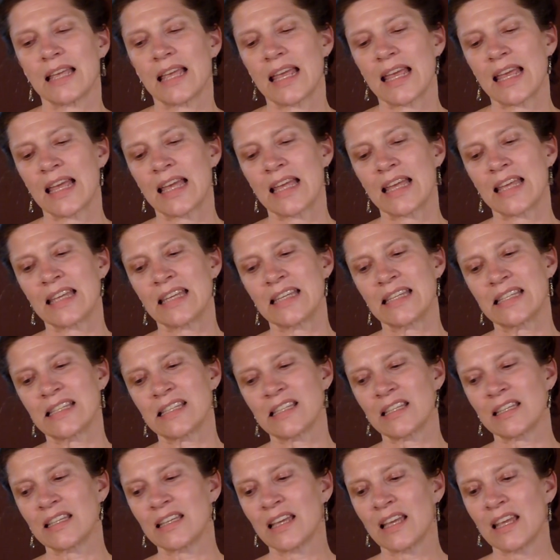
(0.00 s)
And
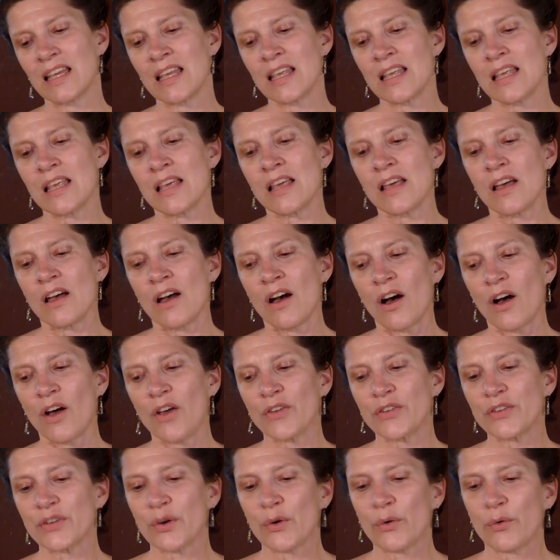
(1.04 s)

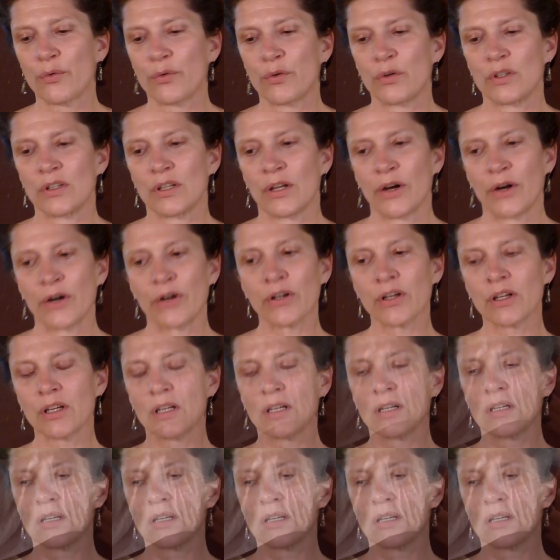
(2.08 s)
also for Lark,